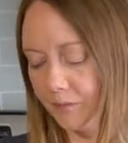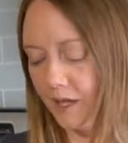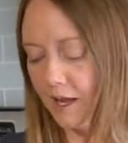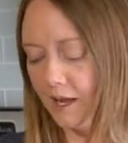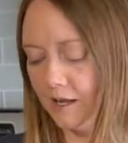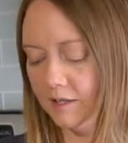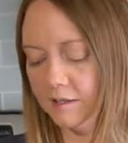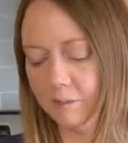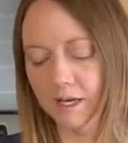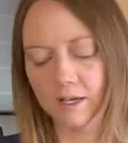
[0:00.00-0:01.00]
And
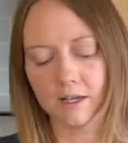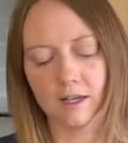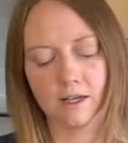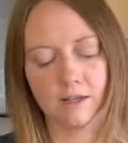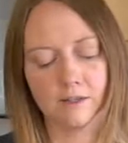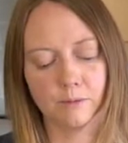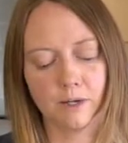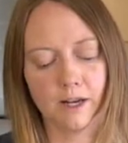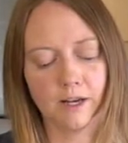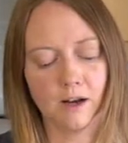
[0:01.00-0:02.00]
this pink is
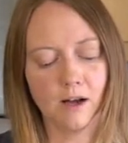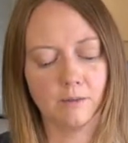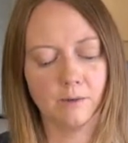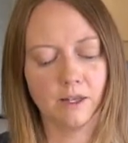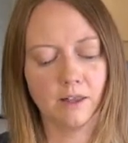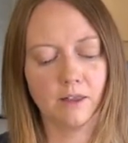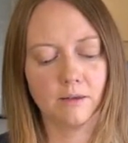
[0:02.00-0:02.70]
what I got with the